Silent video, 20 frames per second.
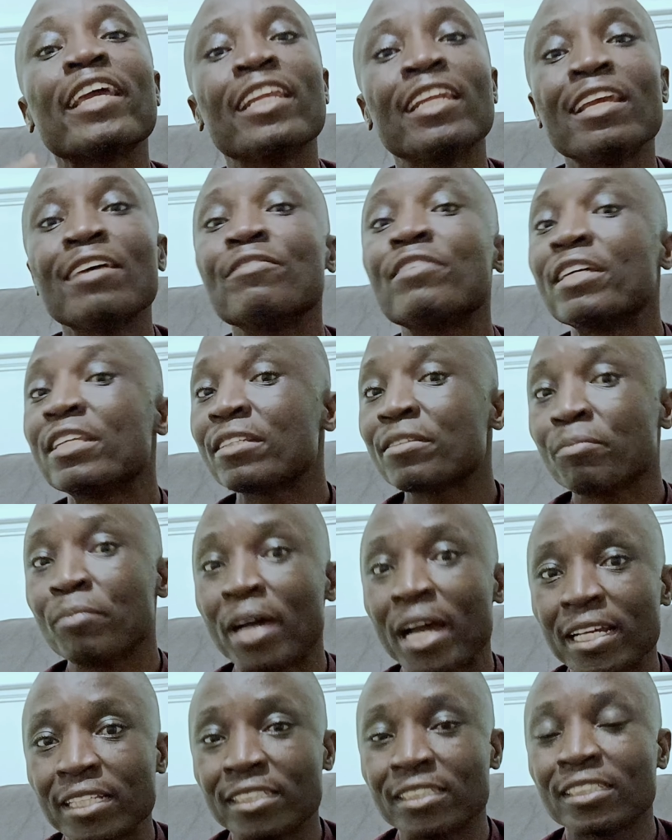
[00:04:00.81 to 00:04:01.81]
11th
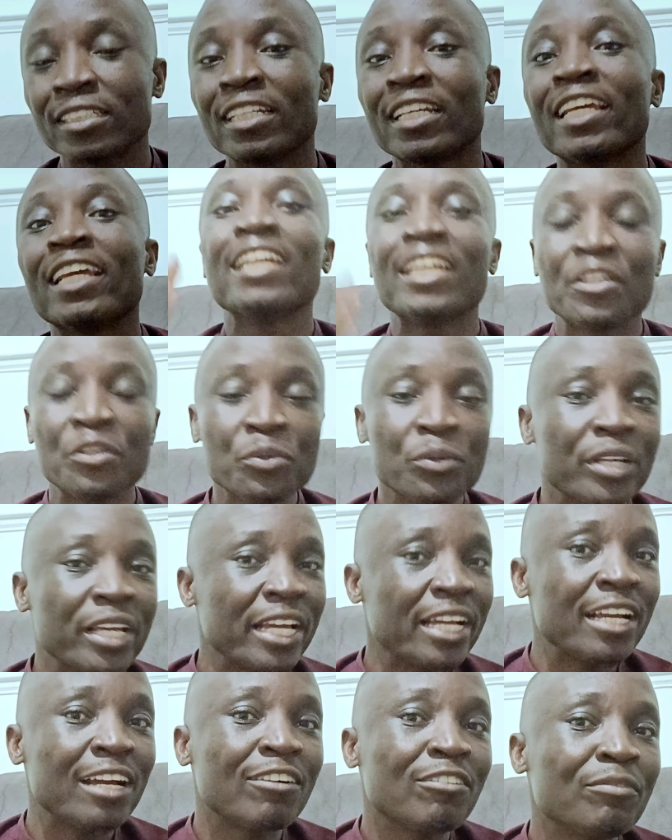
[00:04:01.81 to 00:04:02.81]
March, the
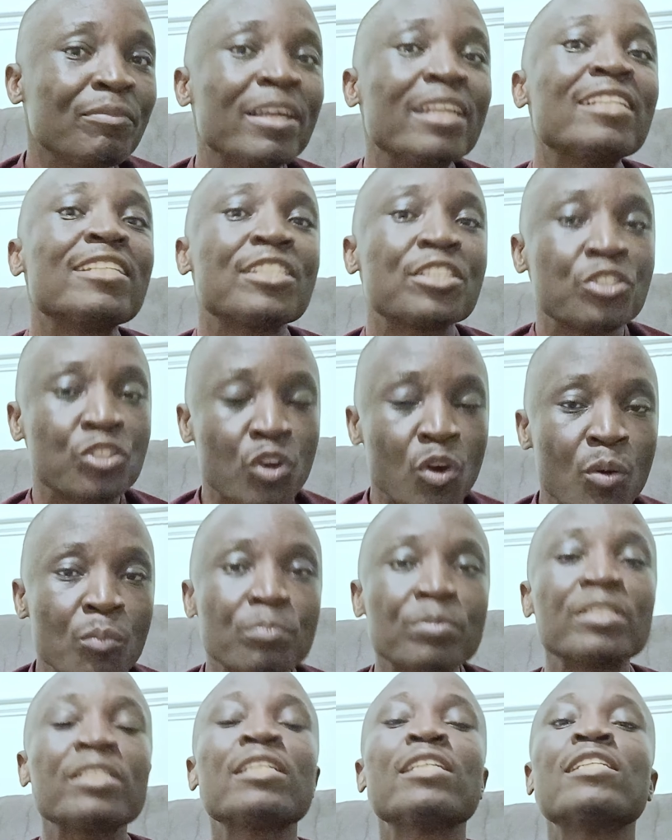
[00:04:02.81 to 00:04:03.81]
UK government stopped